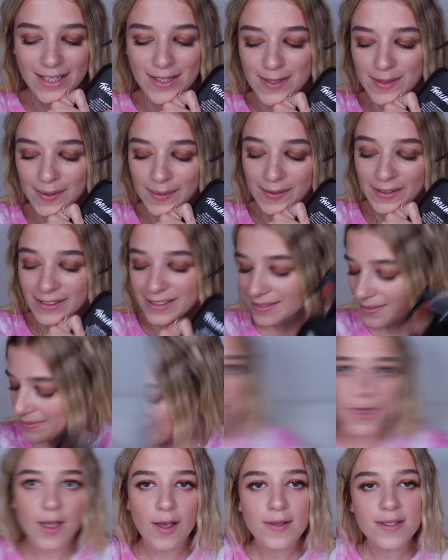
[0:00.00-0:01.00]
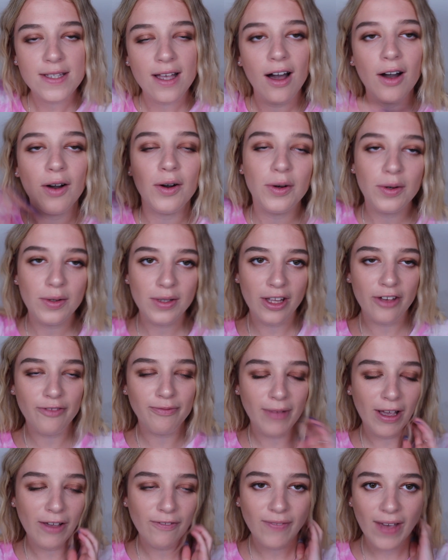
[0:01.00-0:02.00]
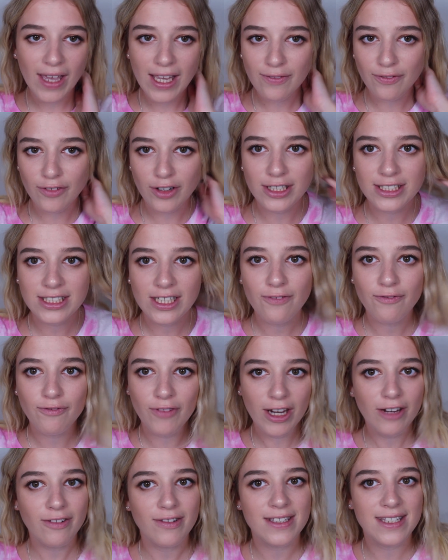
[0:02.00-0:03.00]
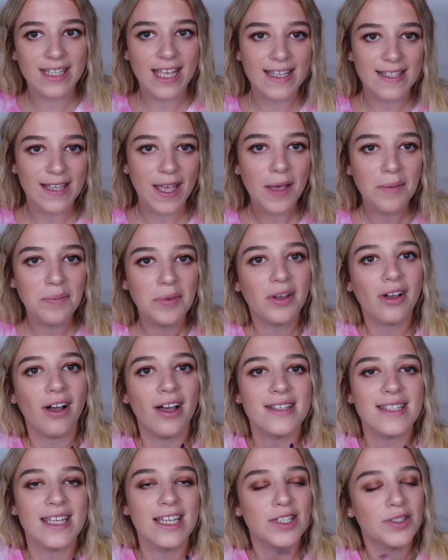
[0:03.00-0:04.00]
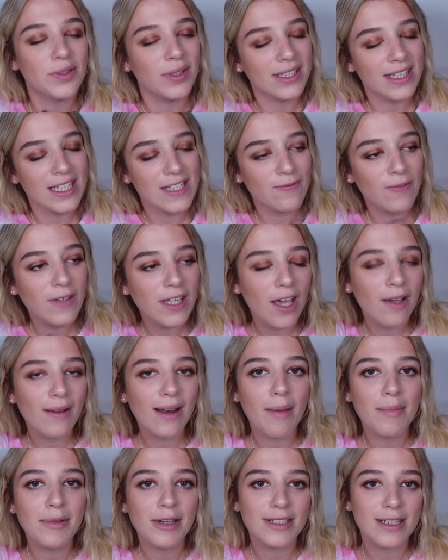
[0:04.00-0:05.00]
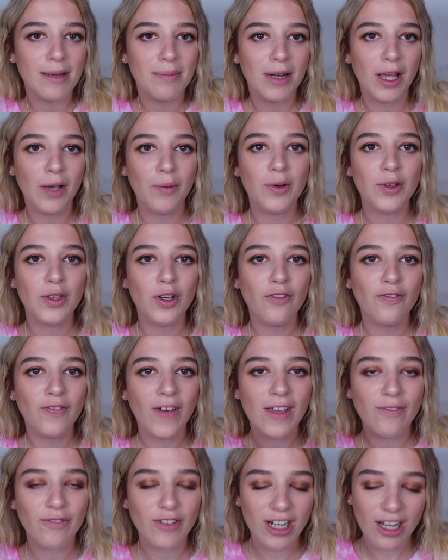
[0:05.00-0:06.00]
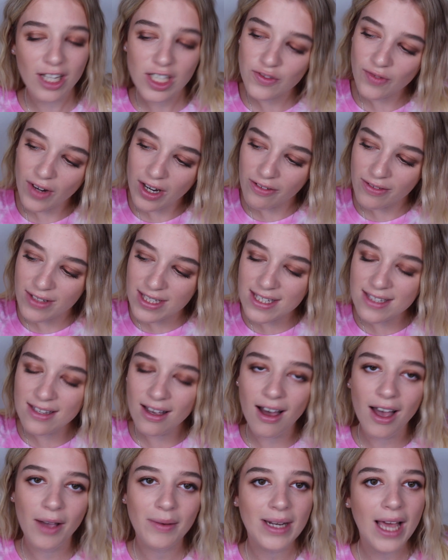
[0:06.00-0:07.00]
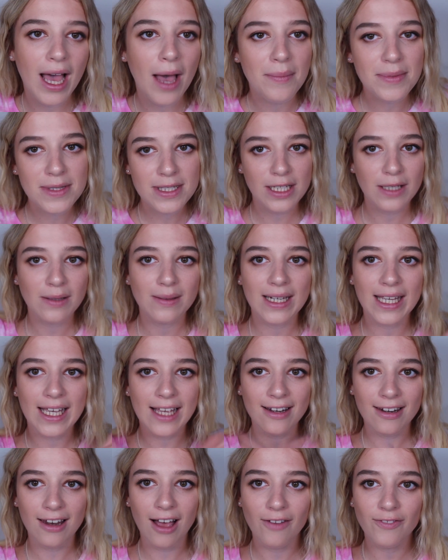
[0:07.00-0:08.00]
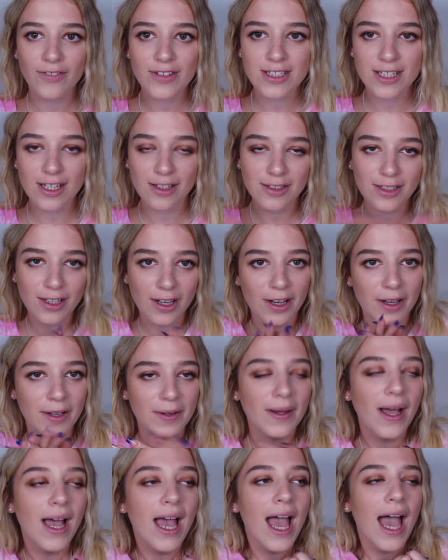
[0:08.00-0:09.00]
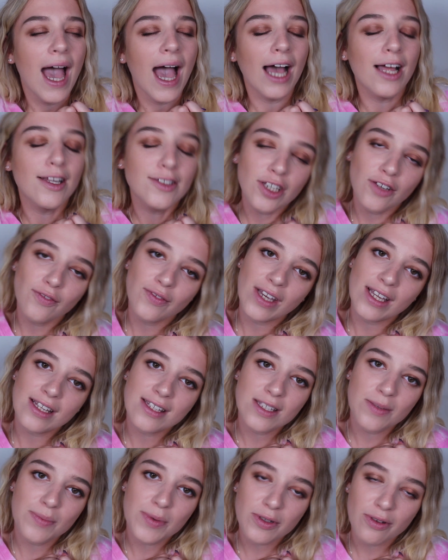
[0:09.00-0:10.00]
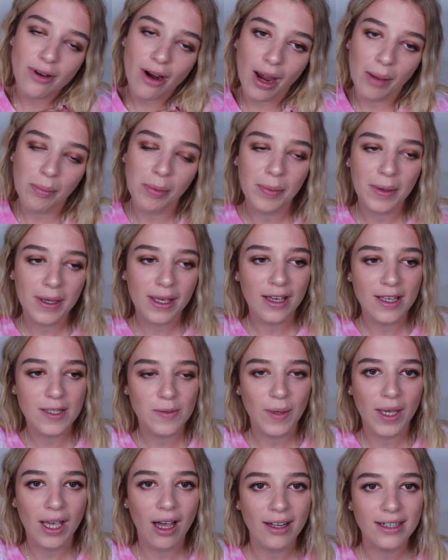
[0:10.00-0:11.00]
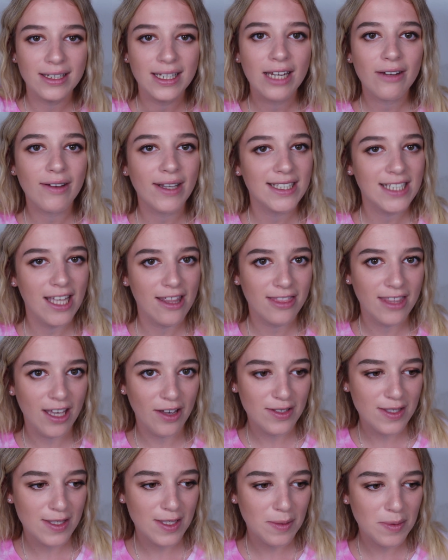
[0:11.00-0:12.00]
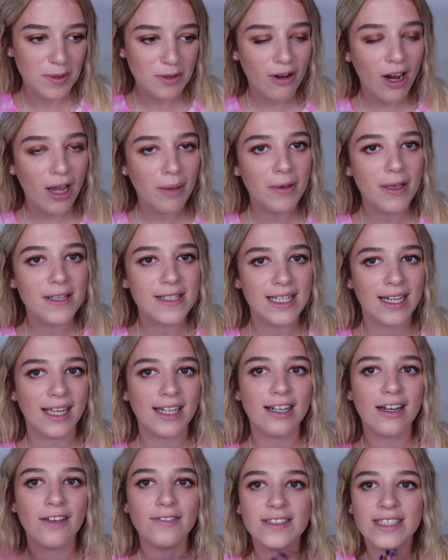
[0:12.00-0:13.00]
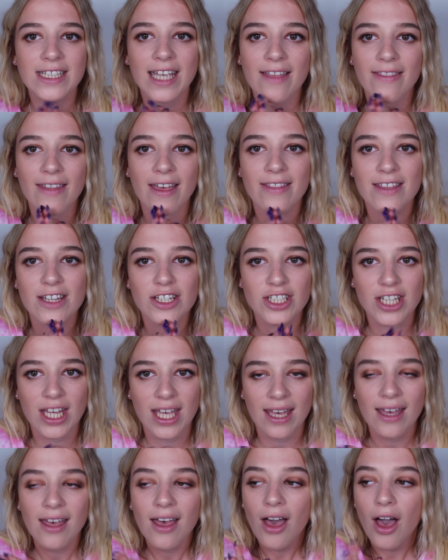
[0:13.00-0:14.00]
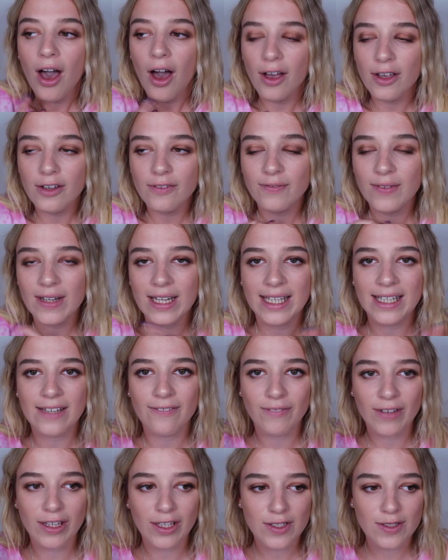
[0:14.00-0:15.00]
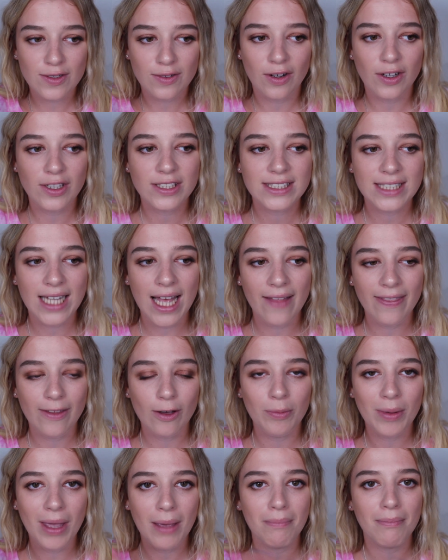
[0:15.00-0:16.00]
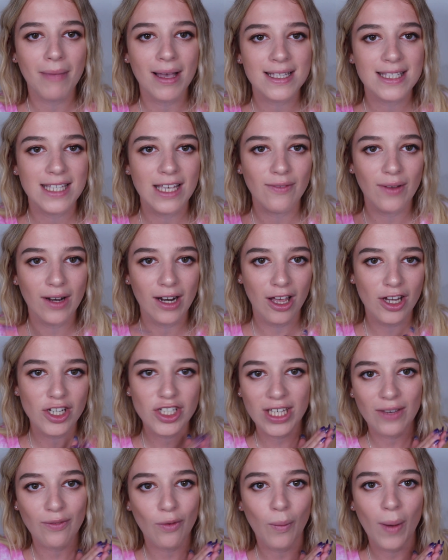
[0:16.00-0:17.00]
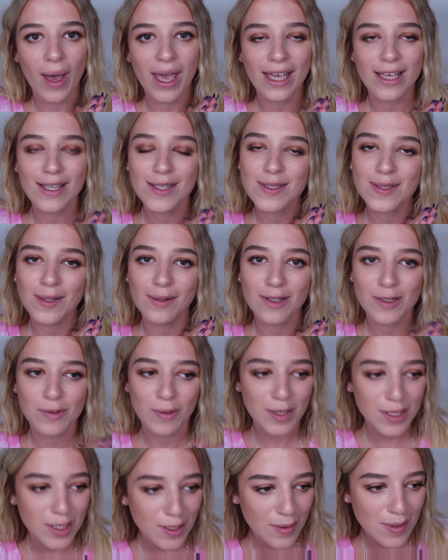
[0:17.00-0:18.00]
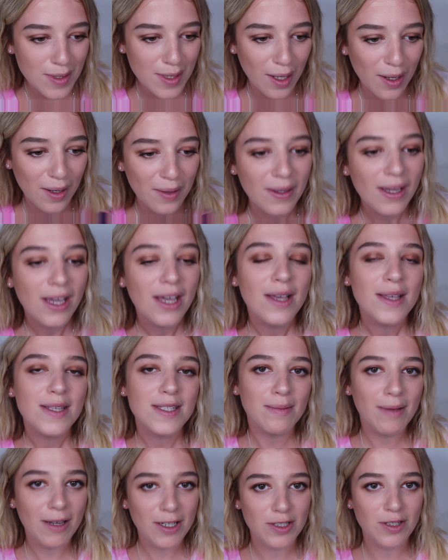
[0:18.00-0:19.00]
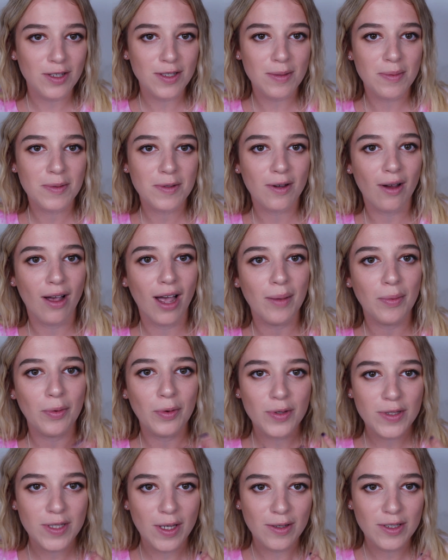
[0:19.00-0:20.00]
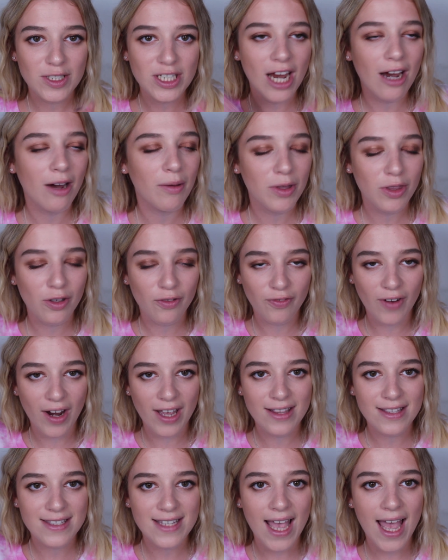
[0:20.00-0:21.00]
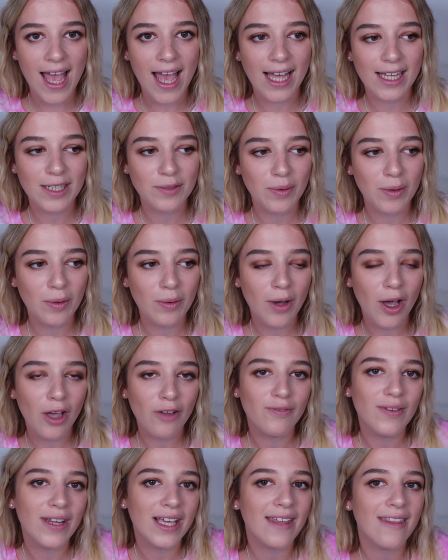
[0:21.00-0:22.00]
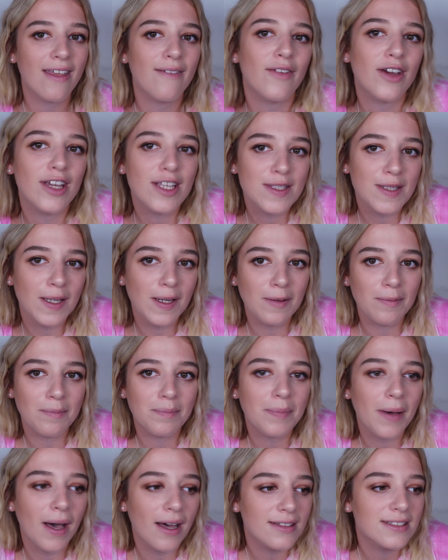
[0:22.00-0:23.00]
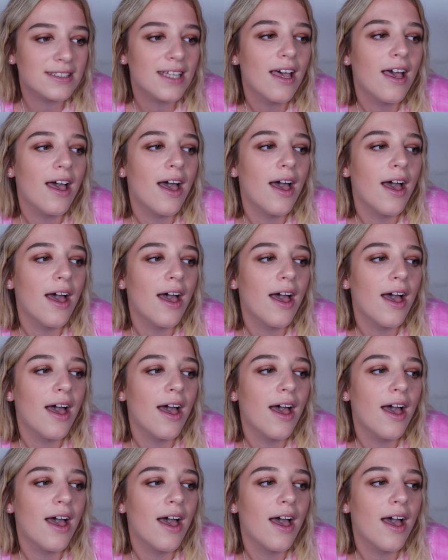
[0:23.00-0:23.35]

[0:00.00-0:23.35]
So good. So those are all of my favourite fragrances. I hope you guys enjoyed this video. Let me know down below what your favourite Lush fragrances are. I would absolutely love to know. And don't forget to subscribe because we are nearing 10,000 subscribers and I'd love to get there this year. Hopefully, fingers crossed, and there'll be a massive Lush giveaway as soon as we do so. So make sure you subscribe. Also share it with your friends and we will hopefully get there very soon. But